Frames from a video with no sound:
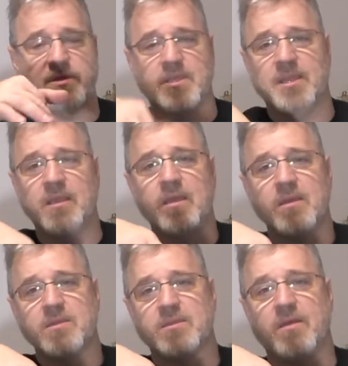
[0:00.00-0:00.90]
to see
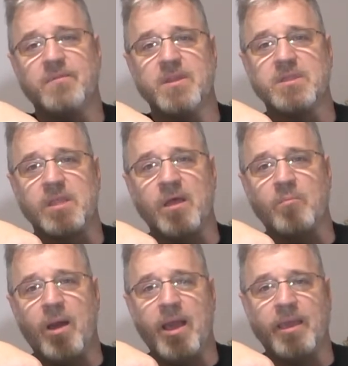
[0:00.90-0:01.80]
stuff that is
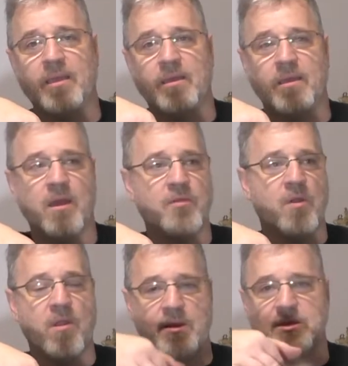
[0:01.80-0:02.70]
done by
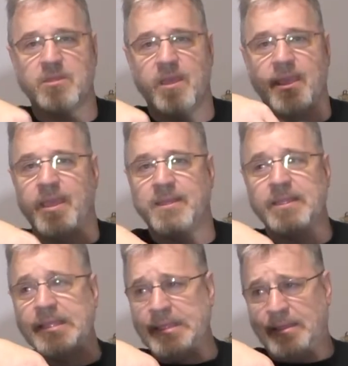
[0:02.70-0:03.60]
other artists and